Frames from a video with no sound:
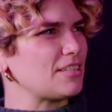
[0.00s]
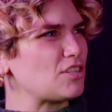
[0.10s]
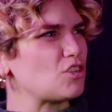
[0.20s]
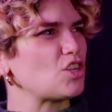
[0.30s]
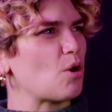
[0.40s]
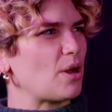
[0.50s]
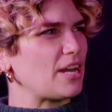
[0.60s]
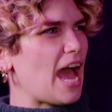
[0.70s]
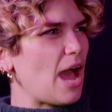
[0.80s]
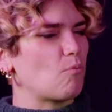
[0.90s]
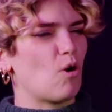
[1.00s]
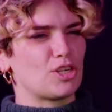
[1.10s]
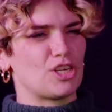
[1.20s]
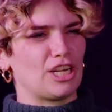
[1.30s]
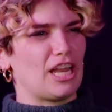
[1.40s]
this is so I'm
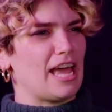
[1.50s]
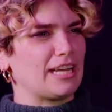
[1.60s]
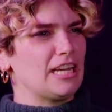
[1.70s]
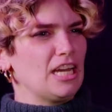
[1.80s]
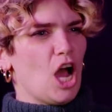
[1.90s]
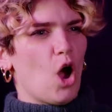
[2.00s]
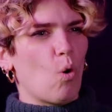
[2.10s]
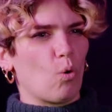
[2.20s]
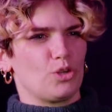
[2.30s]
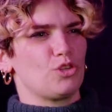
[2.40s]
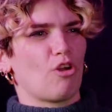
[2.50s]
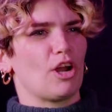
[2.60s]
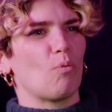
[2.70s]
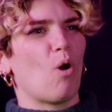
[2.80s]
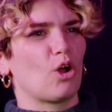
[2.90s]
watching like a horse try to
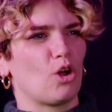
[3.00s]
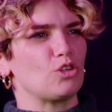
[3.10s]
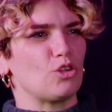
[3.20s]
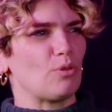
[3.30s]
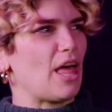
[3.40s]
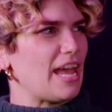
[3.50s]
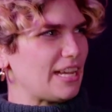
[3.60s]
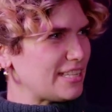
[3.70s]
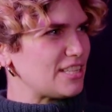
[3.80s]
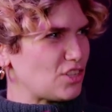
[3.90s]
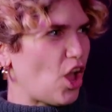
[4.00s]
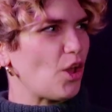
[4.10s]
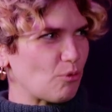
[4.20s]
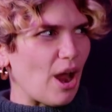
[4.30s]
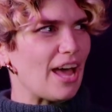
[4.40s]
walk on two legs. It's
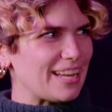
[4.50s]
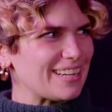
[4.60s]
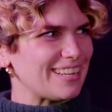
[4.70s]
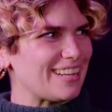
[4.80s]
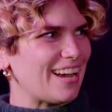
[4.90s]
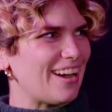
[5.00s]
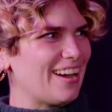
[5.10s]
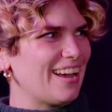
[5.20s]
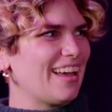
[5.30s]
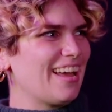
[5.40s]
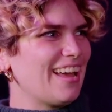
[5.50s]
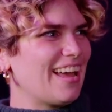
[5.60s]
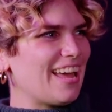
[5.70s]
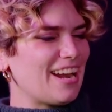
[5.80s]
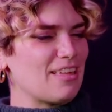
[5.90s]
not right,
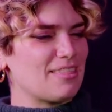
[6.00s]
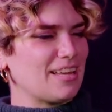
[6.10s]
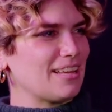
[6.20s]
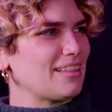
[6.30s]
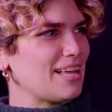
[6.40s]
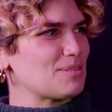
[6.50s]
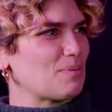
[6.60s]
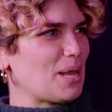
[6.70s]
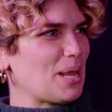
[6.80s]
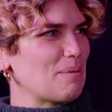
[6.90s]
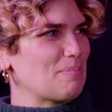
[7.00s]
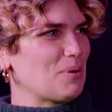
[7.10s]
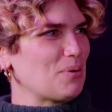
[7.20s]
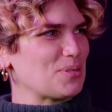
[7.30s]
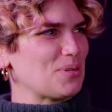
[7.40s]
And I think that's what I am, a
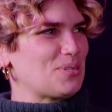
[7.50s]
horse on